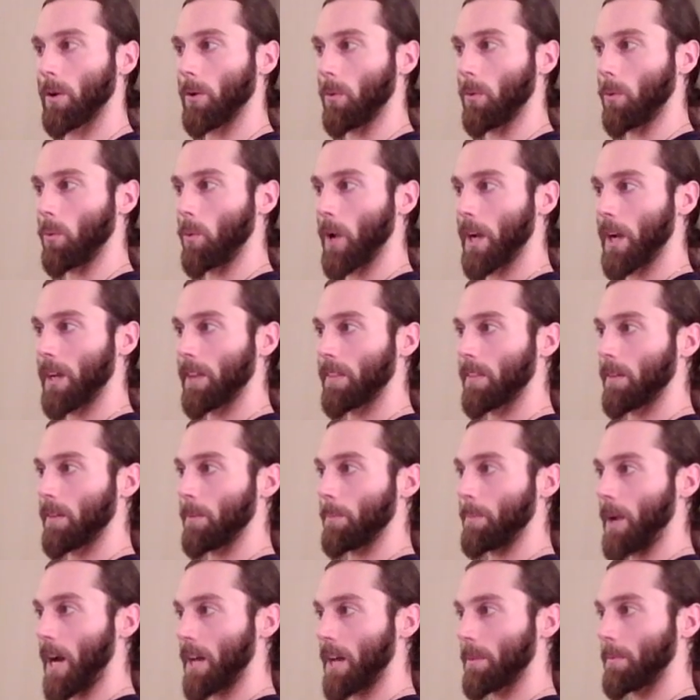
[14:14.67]
right at the
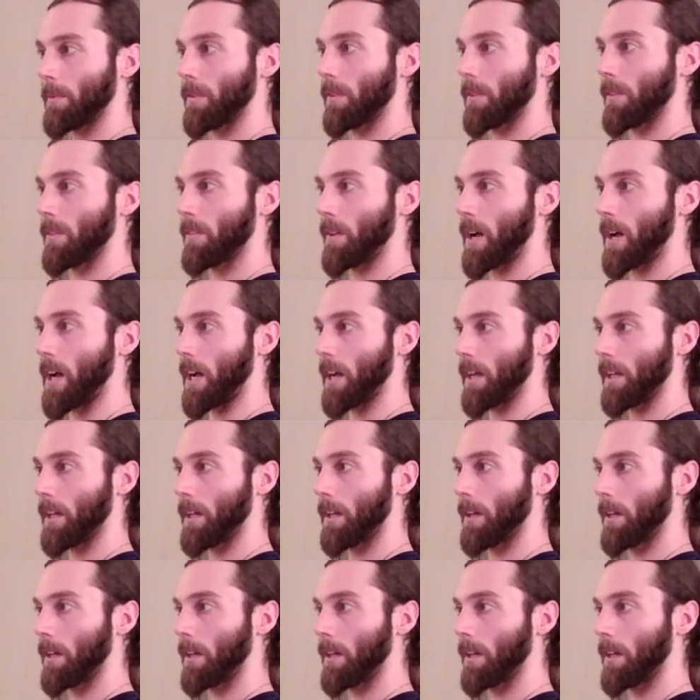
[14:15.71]
bottom of the thigh.